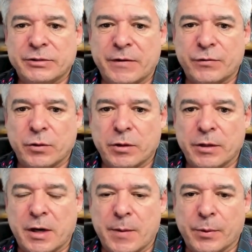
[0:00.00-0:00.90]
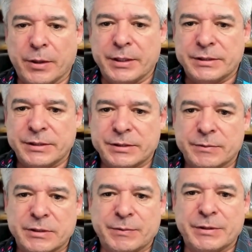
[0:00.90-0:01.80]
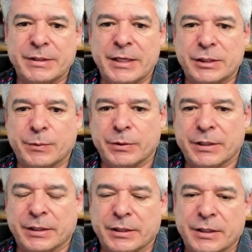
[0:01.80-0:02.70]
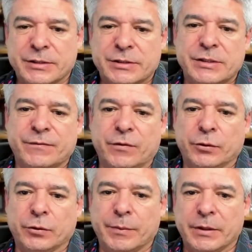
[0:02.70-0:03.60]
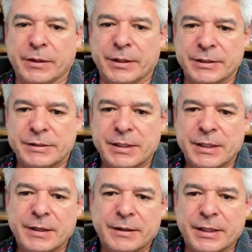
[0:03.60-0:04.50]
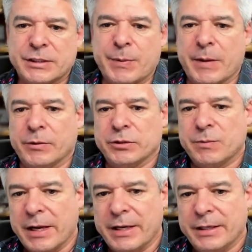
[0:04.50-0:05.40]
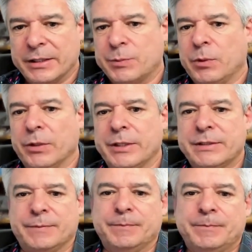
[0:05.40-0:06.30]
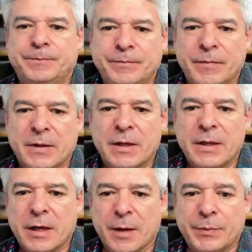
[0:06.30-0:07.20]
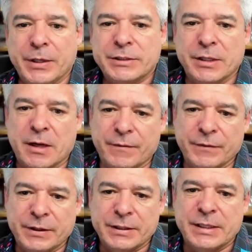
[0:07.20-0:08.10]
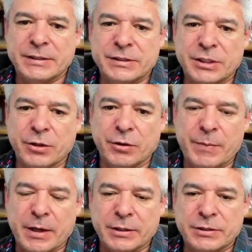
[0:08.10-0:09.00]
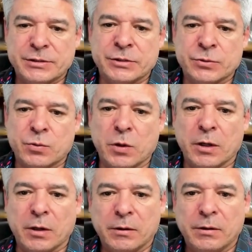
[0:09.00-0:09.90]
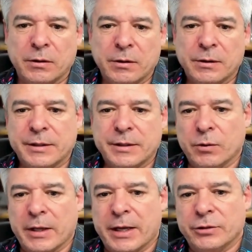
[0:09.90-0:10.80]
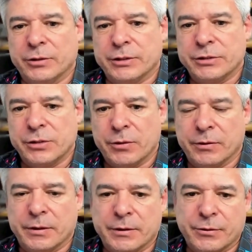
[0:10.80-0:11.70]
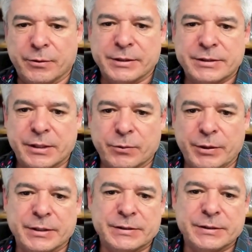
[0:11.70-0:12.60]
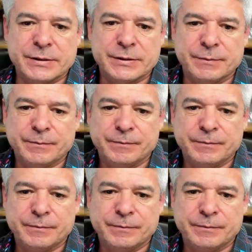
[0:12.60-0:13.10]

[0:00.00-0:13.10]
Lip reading: software, and operating systems up to date to protect against these vulnerabilities that spammers might exploit. Updates can often contain security patches as well that will address known threats and weaknesses.